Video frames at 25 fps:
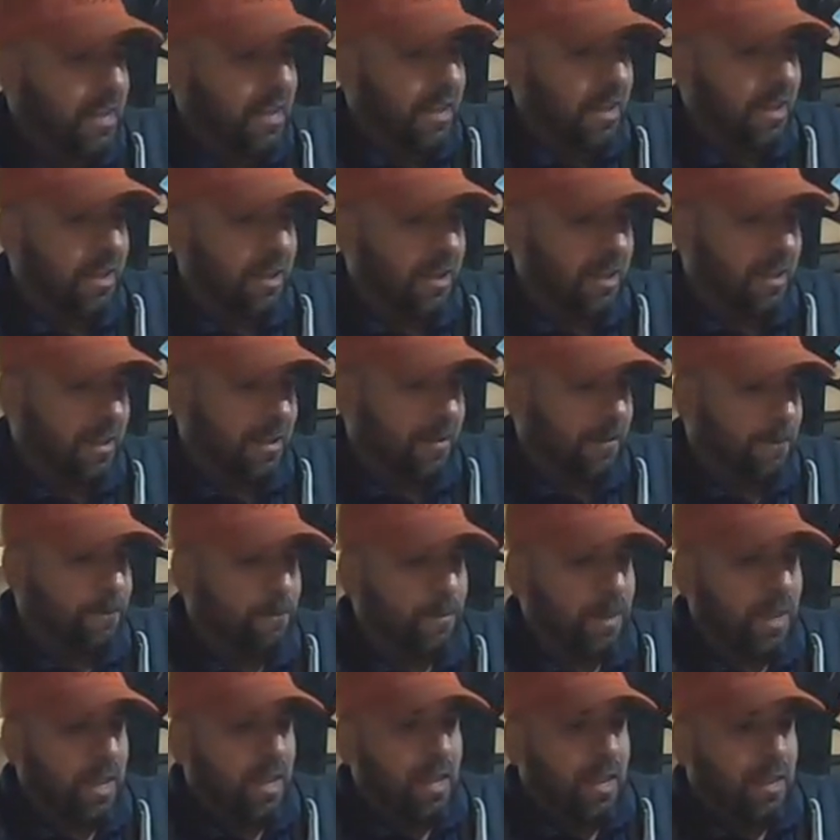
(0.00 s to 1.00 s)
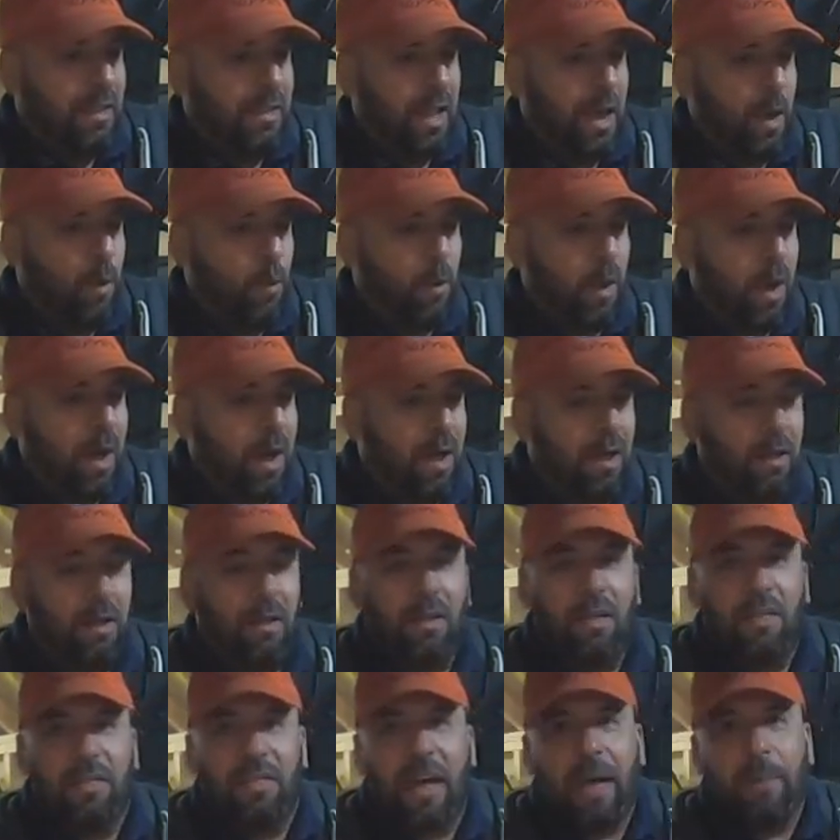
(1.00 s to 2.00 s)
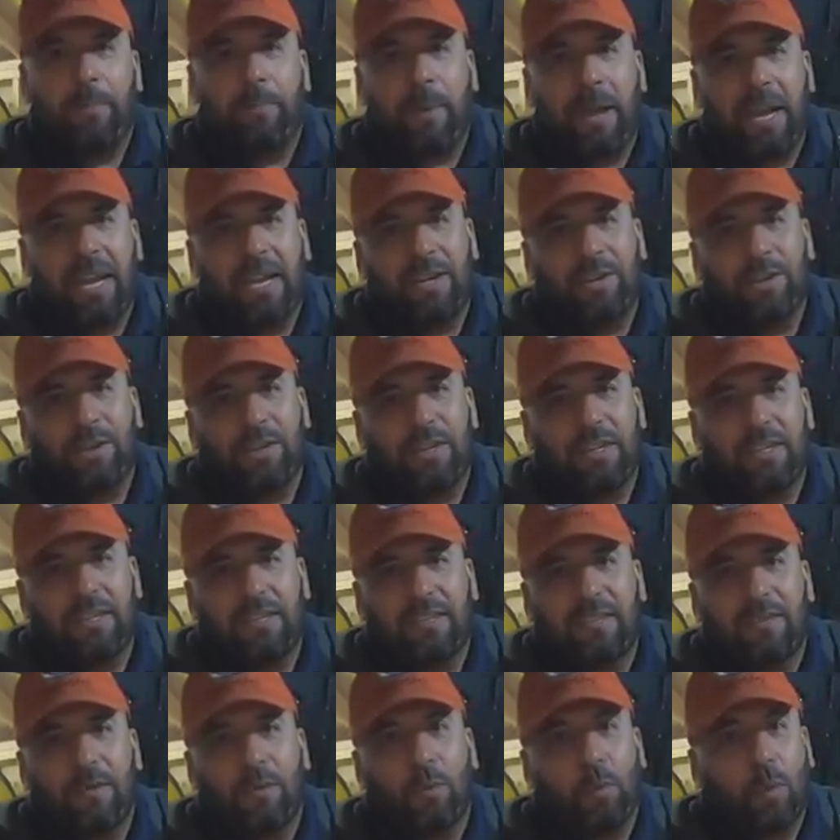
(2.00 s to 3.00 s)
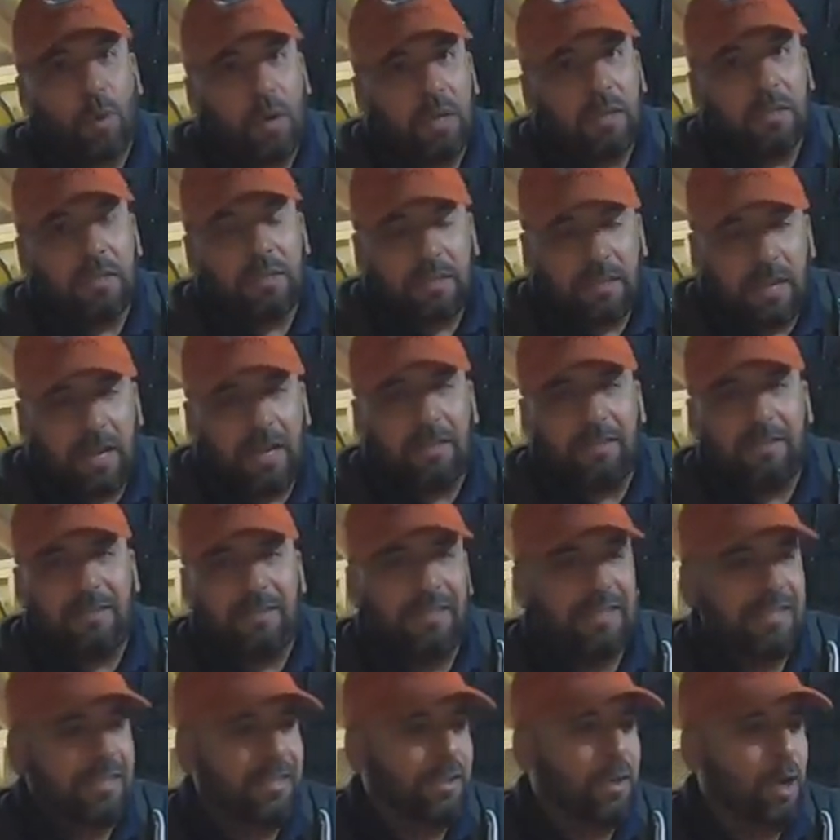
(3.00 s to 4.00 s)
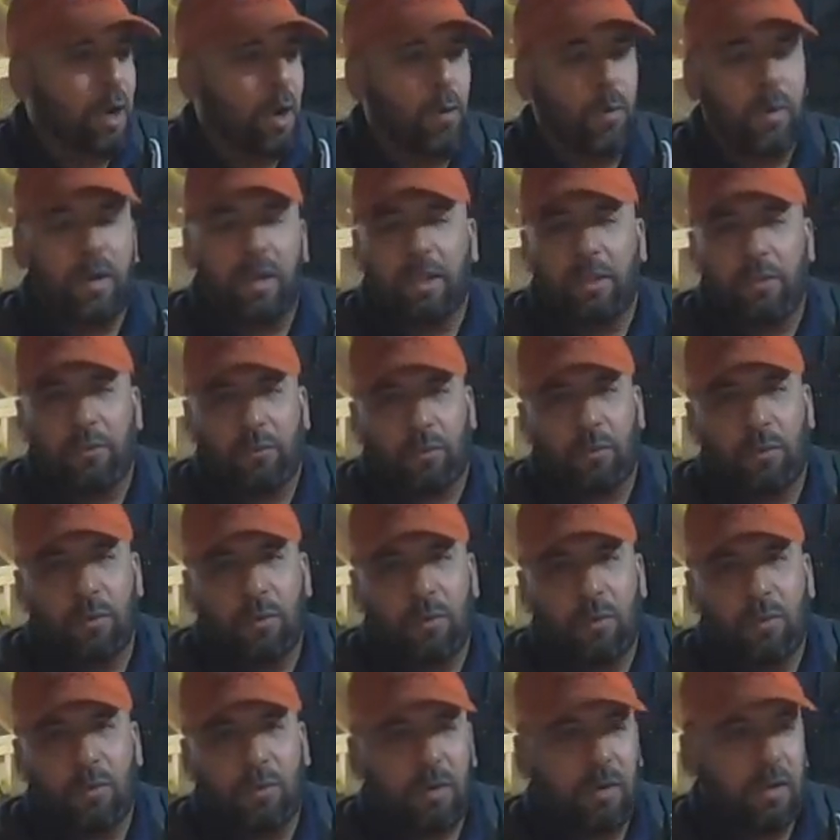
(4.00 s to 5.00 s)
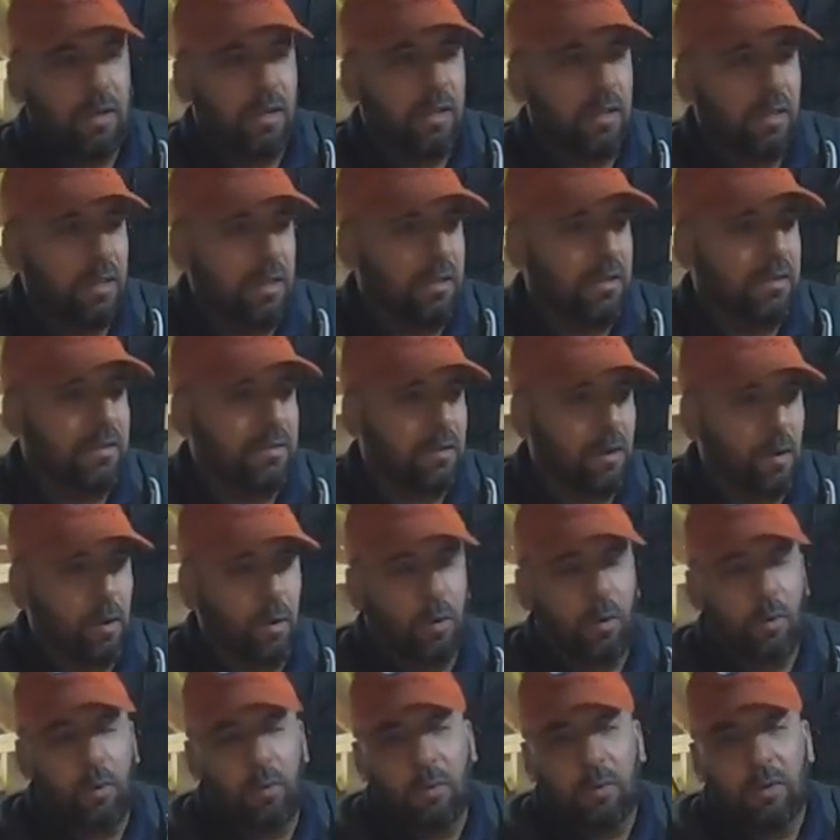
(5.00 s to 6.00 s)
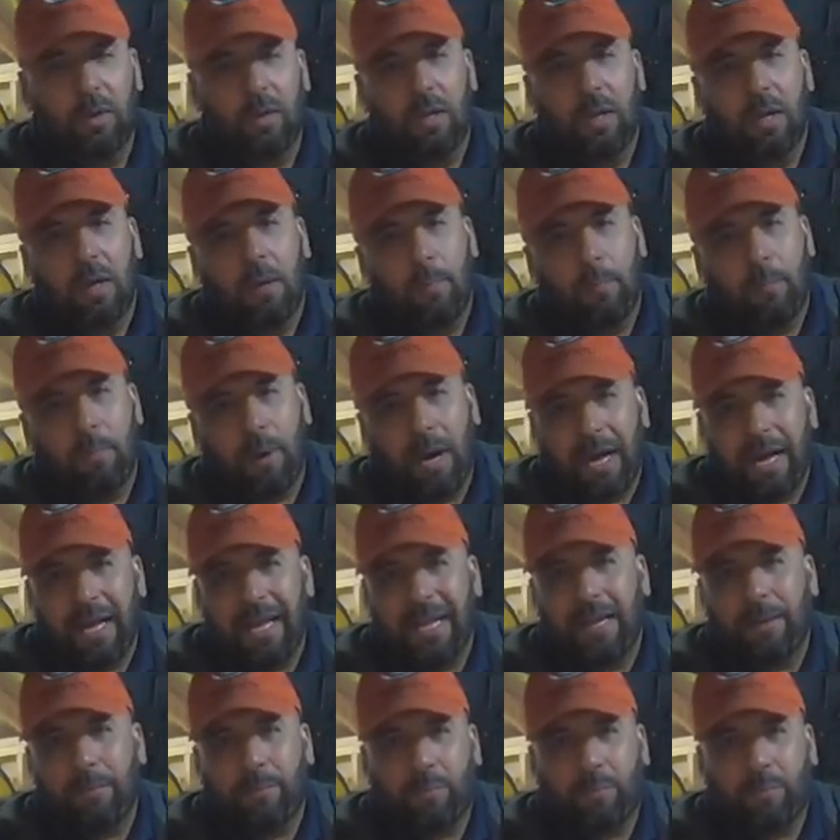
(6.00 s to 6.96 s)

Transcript: Now, while that patience was tested going through this whole buying